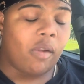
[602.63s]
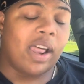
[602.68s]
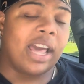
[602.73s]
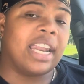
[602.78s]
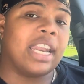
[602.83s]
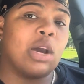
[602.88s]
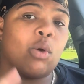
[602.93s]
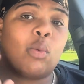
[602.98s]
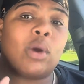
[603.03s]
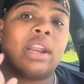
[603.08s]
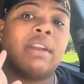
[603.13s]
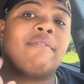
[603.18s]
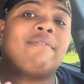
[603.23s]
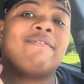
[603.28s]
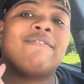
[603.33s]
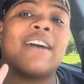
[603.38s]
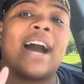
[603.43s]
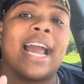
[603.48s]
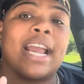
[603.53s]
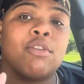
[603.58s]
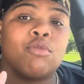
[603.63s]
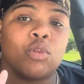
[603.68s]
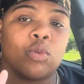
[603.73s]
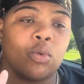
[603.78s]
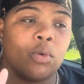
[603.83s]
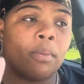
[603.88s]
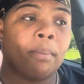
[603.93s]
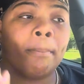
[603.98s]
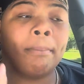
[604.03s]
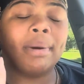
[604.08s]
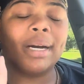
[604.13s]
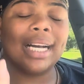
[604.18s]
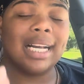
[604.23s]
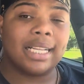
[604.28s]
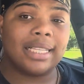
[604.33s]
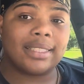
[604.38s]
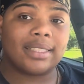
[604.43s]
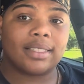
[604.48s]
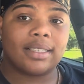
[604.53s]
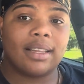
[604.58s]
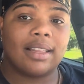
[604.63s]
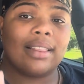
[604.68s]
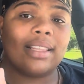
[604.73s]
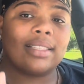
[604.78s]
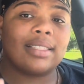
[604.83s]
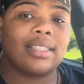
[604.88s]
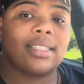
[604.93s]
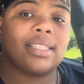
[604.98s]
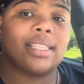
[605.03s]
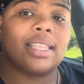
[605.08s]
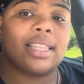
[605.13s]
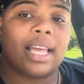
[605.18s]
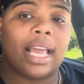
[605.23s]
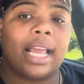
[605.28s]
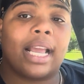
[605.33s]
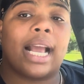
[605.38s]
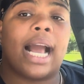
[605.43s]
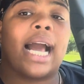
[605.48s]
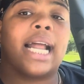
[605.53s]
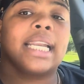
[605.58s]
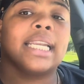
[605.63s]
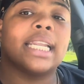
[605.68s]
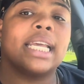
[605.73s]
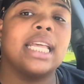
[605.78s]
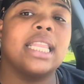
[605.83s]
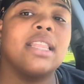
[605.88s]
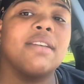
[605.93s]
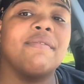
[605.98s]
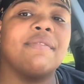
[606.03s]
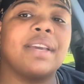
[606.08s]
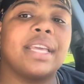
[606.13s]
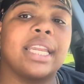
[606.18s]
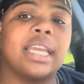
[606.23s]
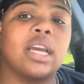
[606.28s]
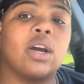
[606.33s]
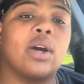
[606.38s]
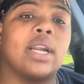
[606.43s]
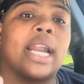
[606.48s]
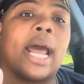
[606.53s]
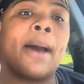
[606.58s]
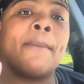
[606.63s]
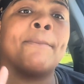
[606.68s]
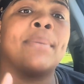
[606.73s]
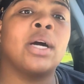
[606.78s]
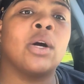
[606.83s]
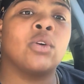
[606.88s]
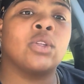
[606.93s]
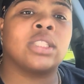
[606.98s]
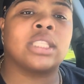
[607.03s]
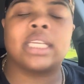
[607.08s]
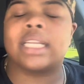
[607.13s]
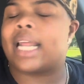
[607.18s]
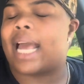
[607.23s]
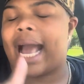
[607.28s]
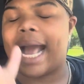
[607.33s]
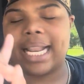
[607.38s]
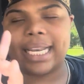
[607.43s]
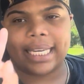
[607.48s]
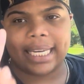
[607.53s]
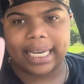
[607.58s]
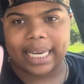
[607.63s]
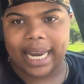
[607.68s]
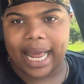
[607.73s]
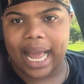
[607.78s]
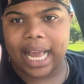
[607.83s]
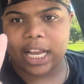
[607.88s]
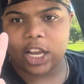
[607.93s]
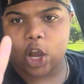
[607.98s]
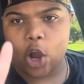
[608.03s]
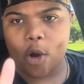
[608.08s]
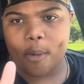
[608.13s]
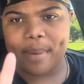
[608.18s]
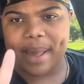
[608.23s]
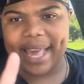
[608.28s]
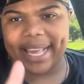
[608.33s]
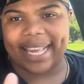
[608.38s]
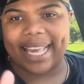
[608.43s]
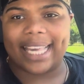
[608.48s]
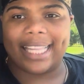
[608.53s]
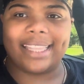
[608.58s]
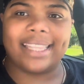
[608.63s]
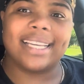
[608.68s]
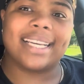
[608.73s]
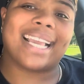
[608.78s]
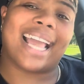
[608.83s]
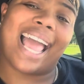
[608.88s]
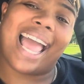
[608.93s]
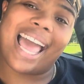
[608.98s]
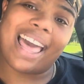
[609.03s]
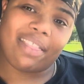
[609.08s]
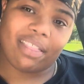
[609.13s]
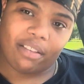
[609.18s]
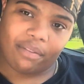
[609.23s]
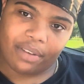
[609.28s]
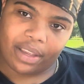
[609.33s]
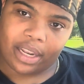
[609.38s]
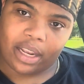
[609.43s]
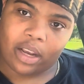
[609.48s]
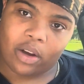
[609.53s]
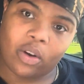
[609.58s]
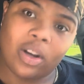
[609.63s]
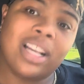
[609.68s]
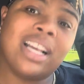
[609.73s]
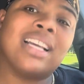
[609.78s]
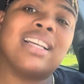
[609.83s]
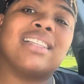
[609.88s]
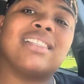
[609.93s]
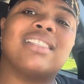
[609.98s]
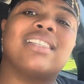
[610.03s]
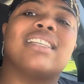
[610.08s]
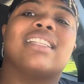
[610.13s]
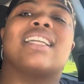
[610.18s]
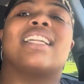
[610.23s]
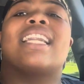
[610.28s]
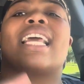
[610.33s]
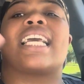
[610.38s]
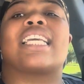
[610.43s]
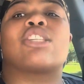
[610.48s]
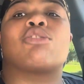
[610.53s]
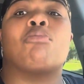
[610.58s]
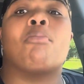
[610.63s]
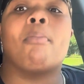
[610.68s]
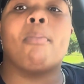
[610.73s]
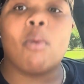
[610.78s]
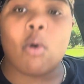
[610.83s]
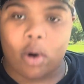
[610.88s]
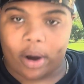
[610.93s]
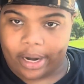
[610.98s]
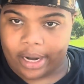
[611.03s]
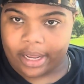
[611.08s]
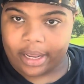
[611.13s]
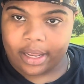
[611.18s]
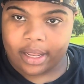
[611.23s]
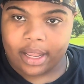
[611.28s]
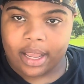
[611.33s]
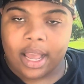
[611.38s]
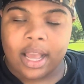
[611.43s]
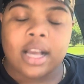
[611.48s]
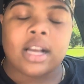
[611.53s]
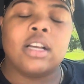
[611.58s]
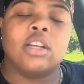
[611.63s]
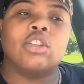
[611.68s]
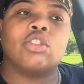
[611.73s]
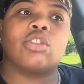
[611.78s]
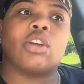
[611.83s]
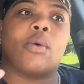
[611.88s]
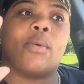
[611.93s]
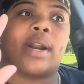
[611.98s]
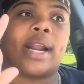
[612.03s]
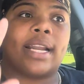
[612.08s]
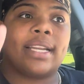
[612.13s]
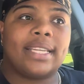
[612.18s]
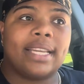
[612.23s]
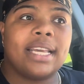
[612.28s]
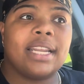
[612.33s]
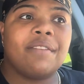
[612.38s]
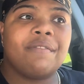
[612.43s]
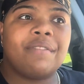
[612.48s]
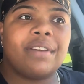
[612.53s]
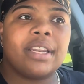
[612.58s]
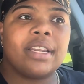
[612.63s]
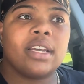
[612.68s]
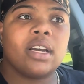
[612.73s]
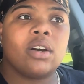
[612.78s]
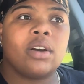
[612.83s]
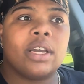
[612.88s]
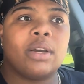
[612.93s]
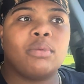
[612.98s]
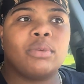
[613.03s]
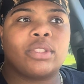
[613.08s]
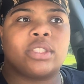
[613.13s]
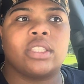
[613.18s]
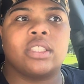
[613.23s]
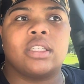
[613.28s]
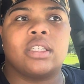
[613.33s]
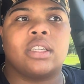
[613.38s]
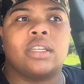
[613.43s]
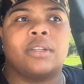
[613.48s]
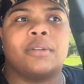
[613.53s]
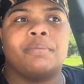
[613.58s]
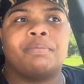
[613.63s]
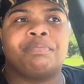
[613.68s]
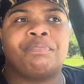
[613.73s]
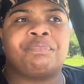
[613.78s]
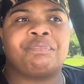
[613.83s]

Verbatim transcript: and it went viral. But this is the thing. I did the video and I posted. I did not go back and look at the video till the next morning. So when I did the video, it was the